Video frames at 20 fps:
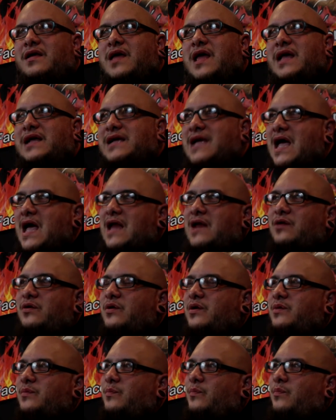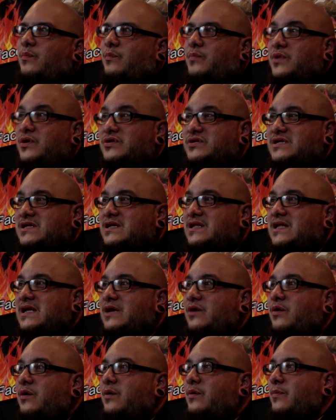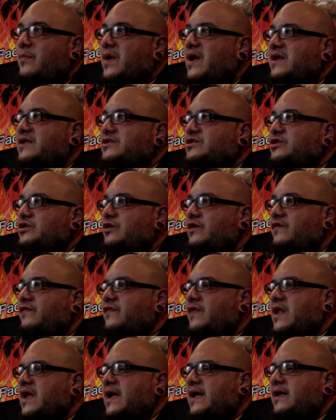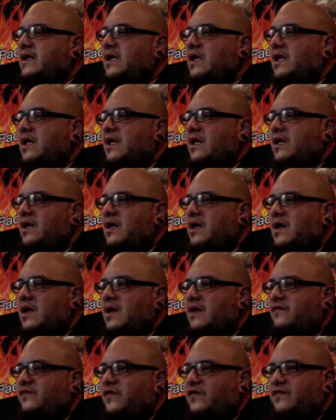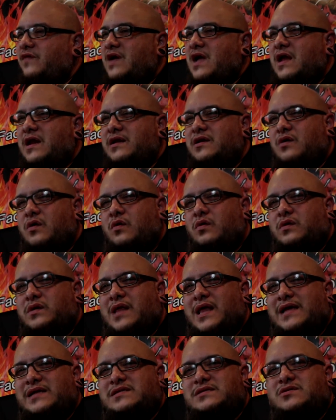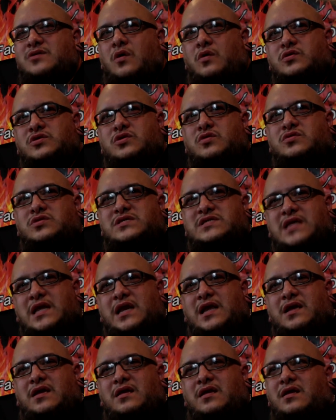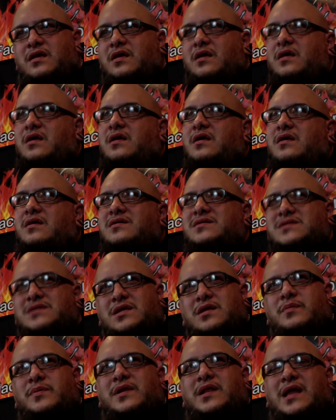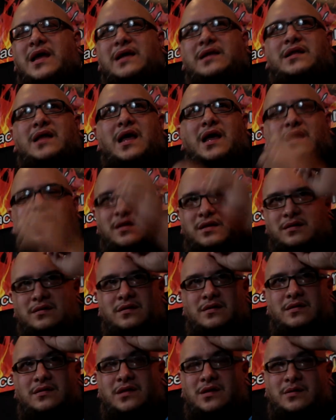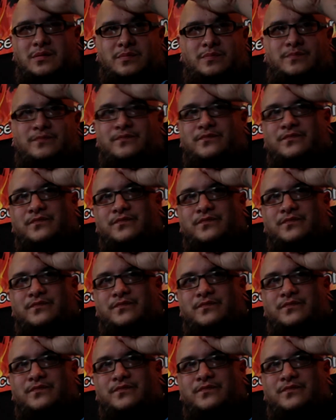it kind of musically, it reminds you of like if you ever got into old school Cynic. It's a little bit like that, little